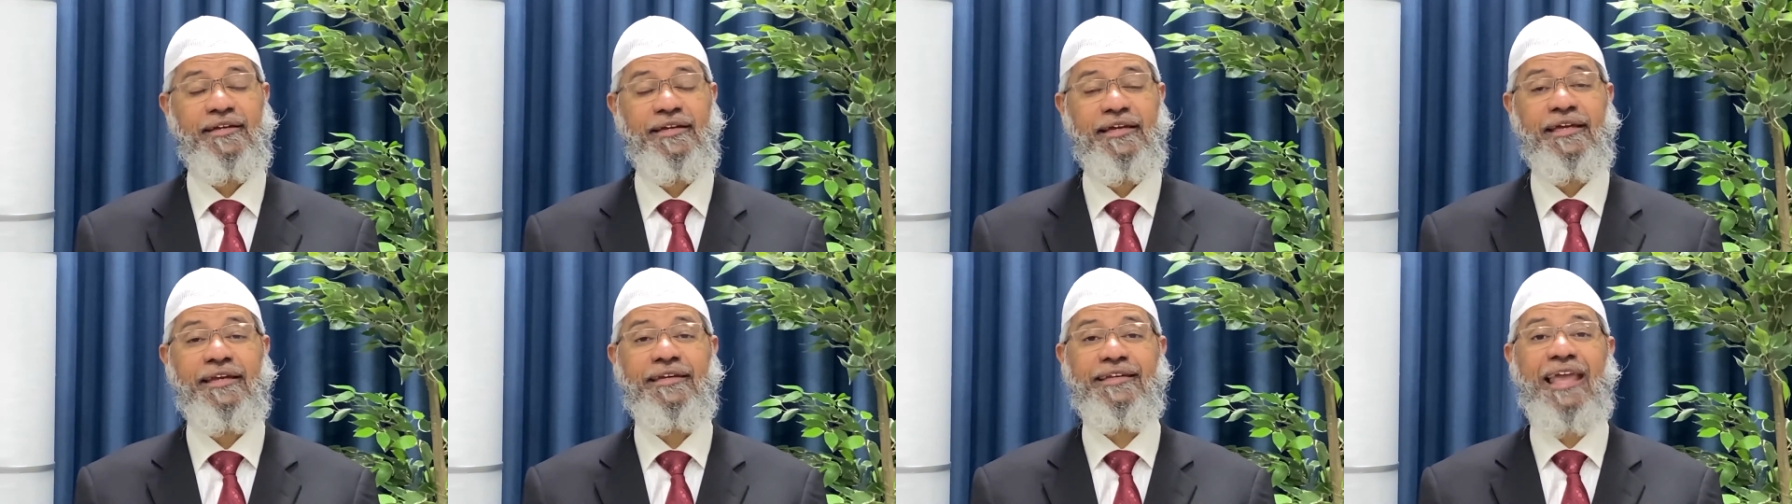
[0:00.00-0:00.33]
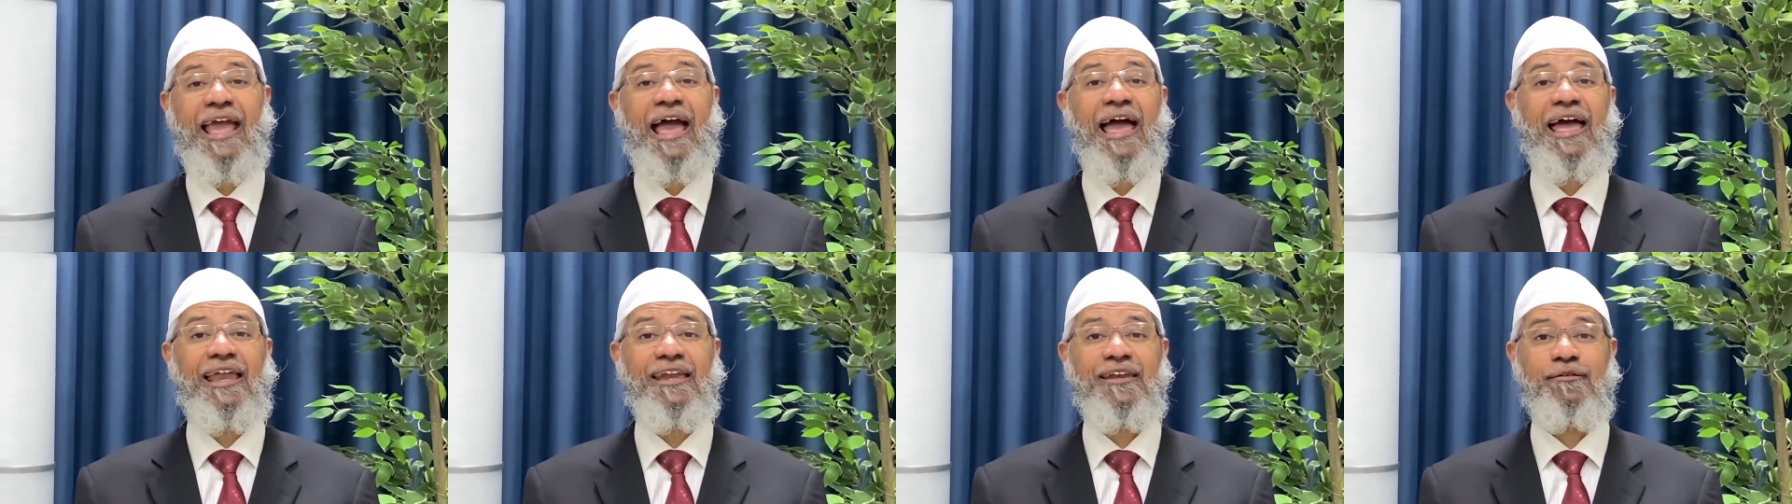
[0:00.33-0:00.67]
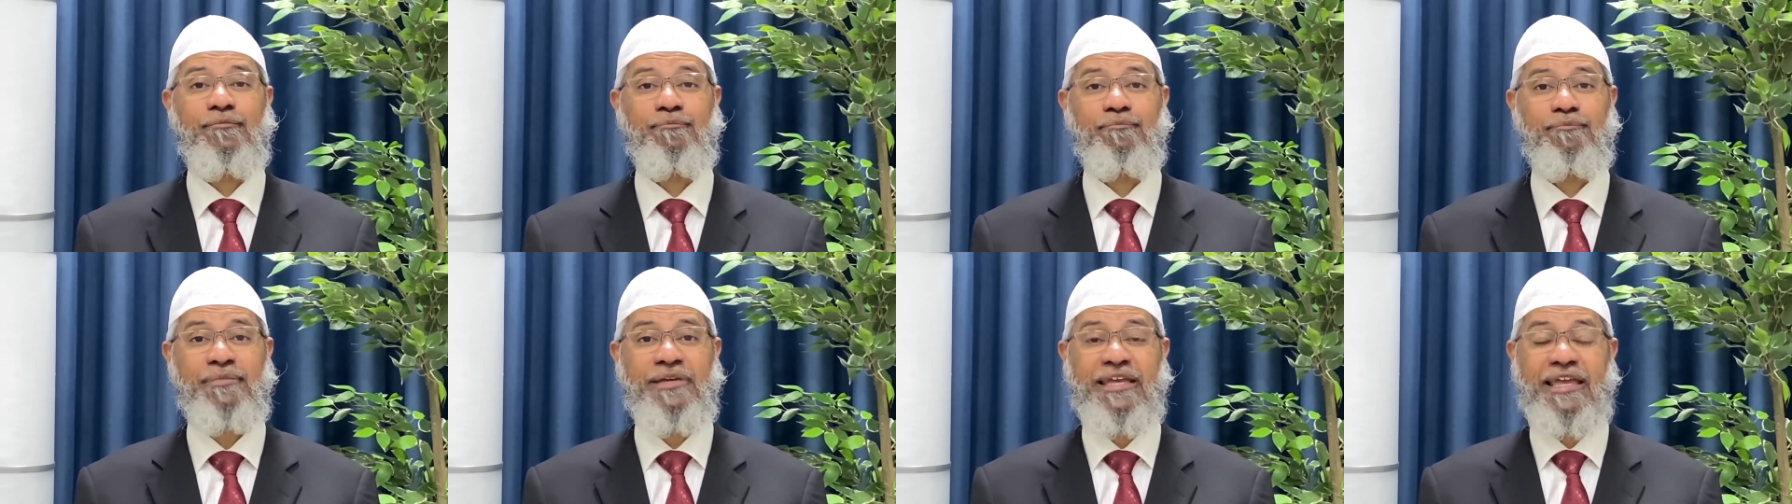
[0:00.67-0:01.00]
it
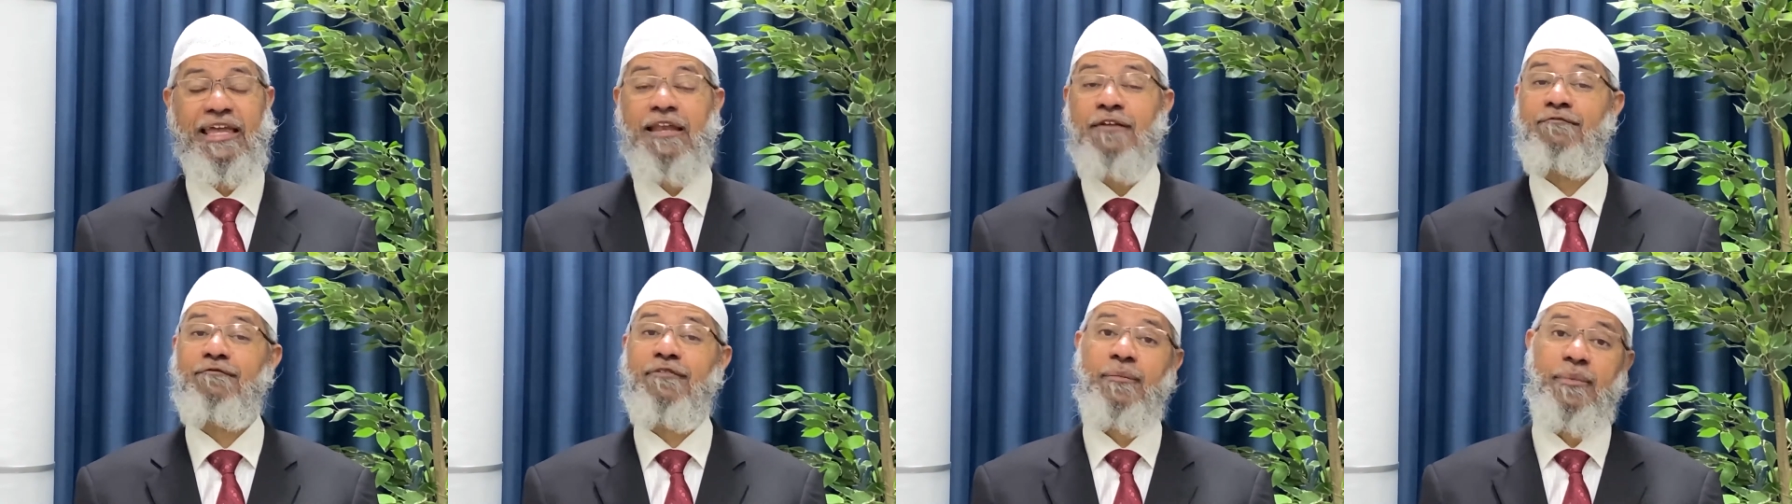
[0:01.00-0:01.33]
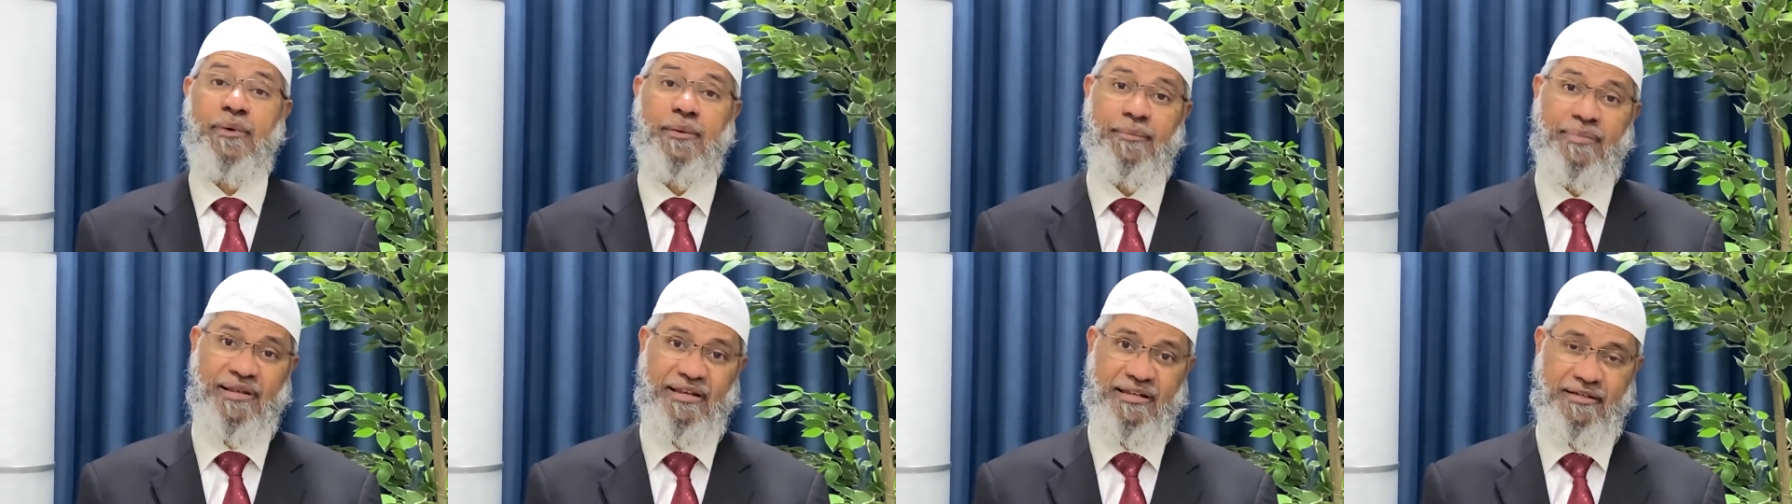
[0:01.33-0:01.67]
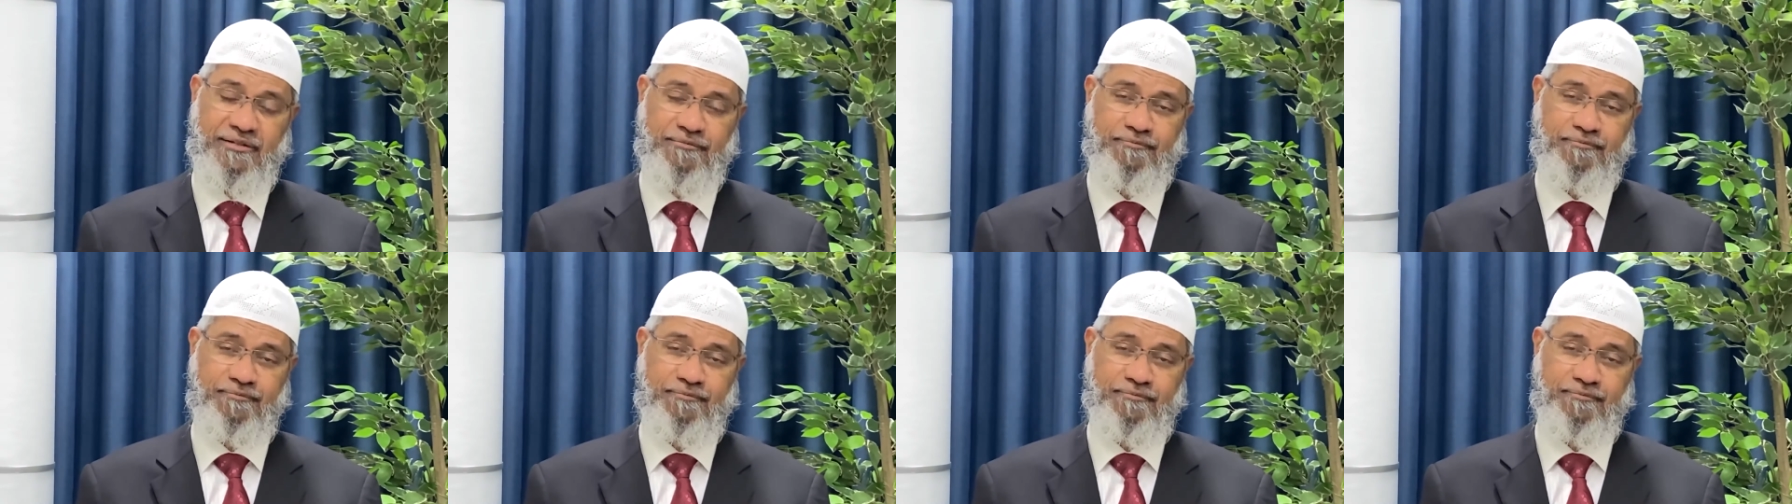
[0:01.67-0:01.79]
can be inflammable.